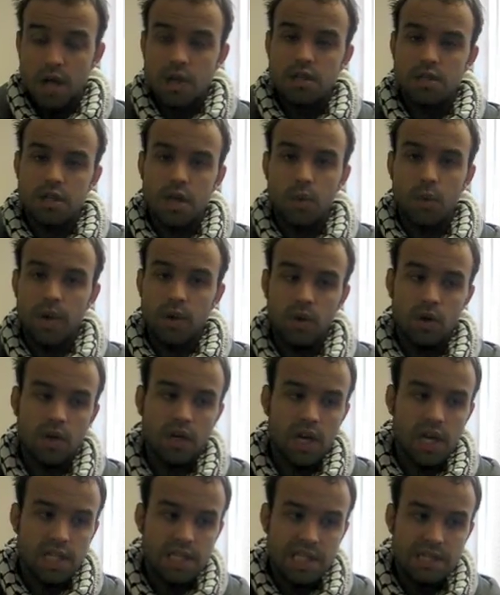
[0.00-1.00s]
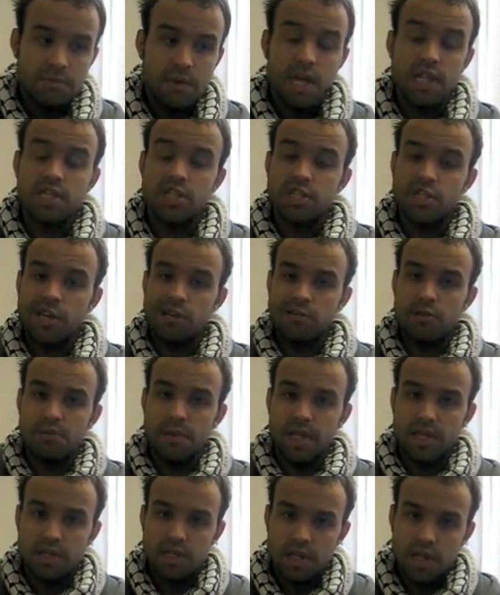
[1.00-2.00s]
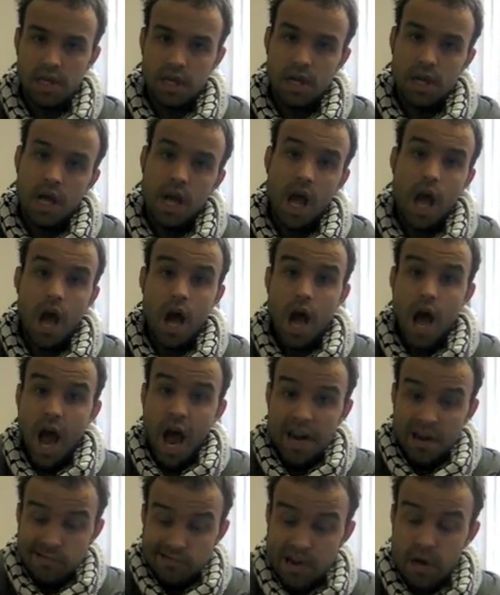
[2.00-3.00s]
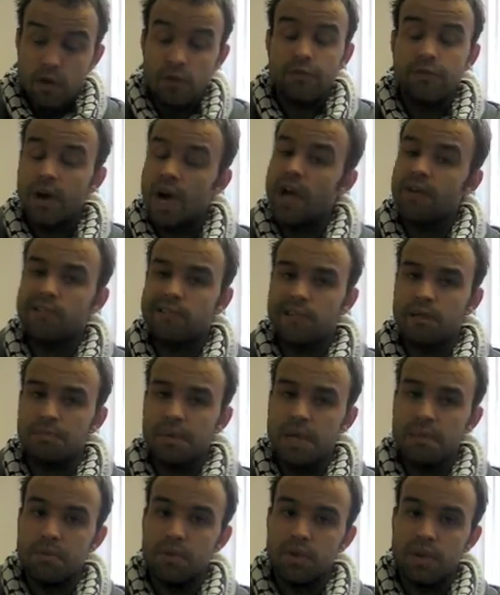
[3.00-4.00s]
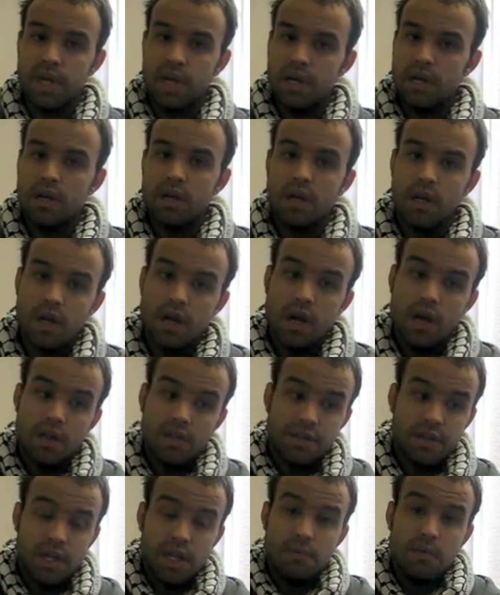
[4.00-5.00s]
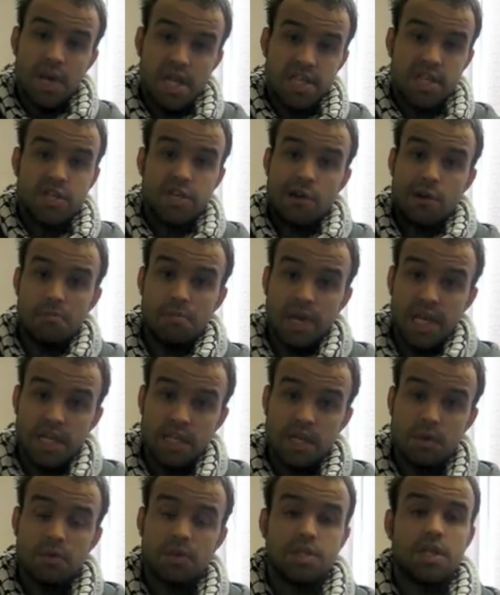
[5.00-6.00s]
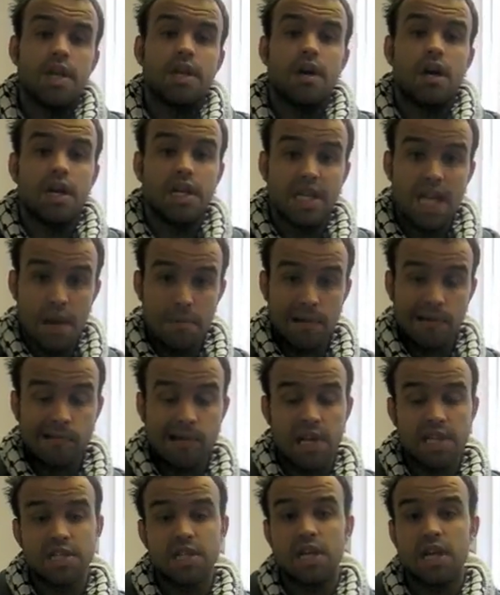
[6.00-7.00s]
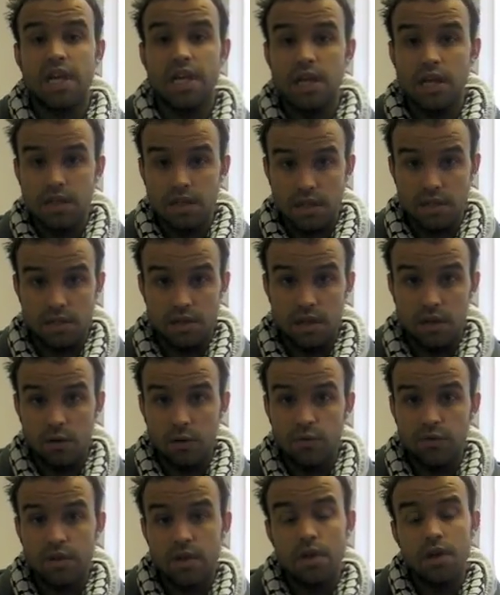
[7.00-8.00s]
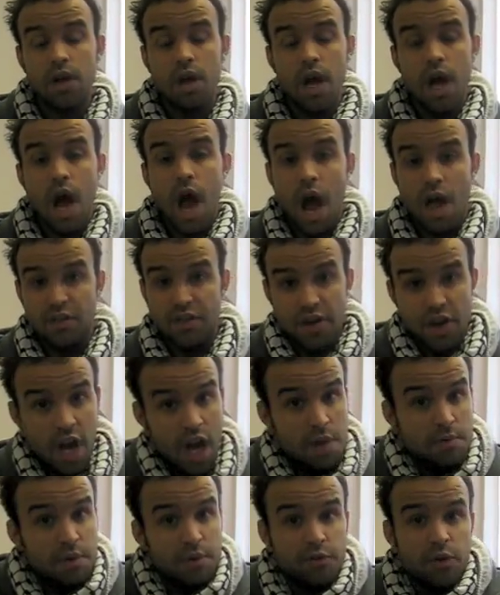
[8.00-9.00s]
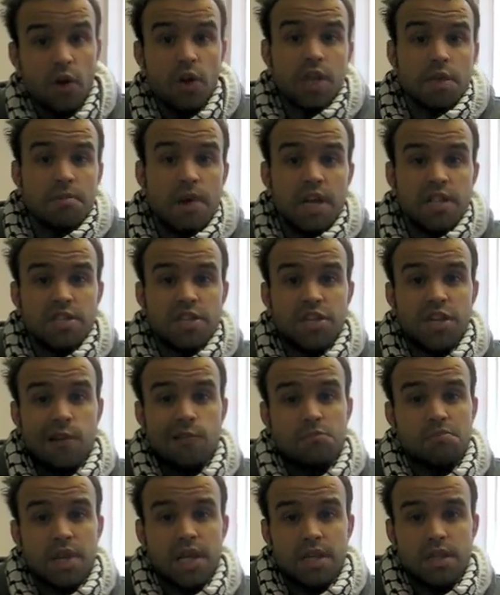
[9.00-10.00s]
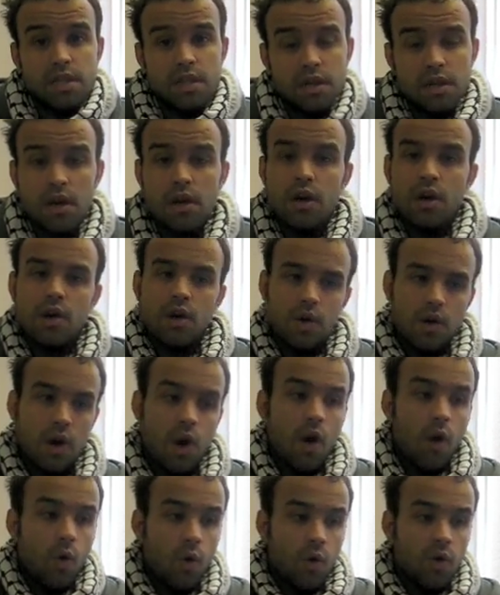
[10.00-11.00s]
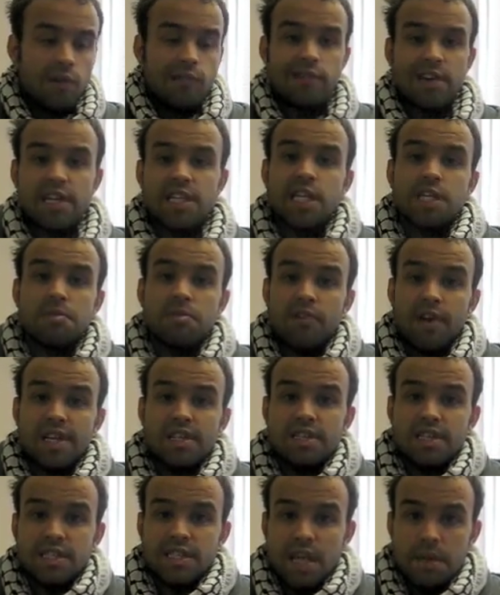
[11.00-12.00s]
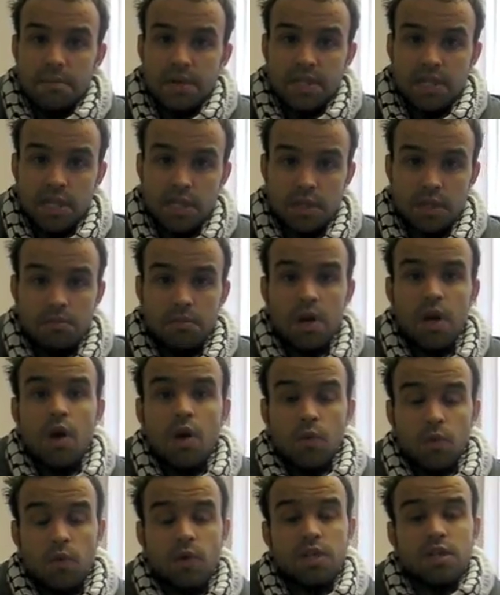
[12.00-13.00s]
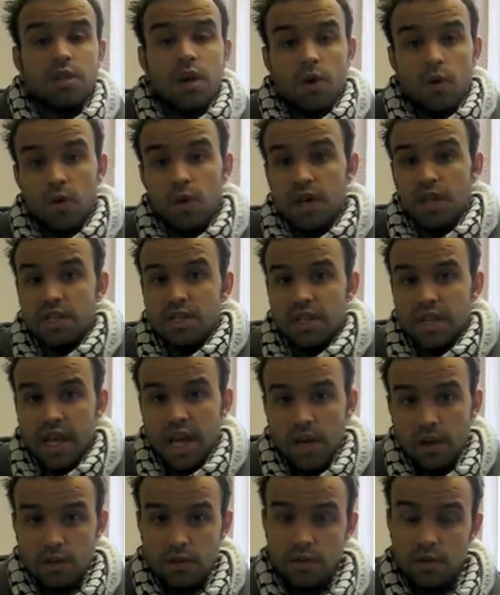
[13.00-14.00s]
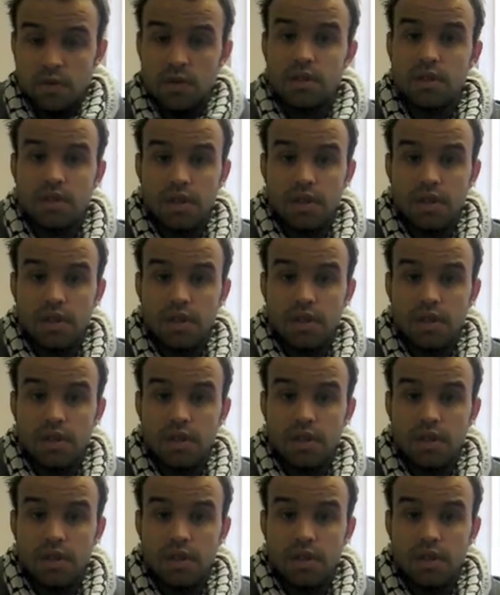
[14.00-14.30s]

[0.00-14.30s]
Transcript: So we organised the emergency general meeting, had around 500 people there. The emergency general meeting was then undemocratically dissolved. The night before the emergency general meeting, all criticism of anti-Semitism was, according to the council,